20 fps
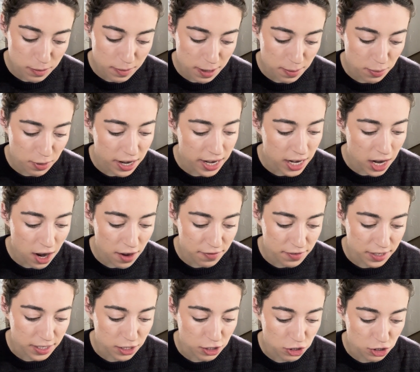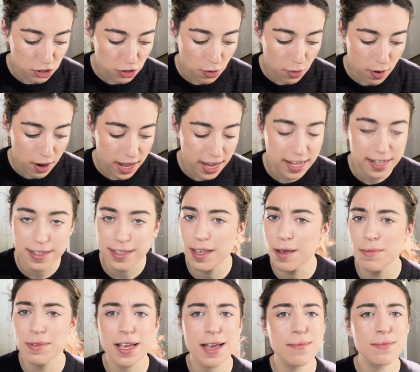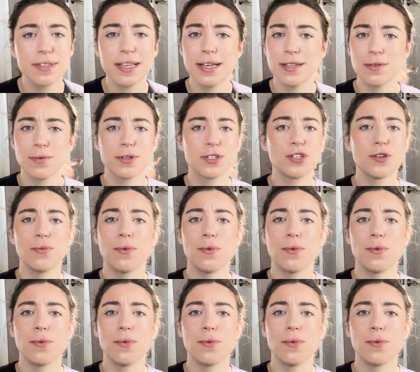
my brain off and enjoy. And sometimes that's what you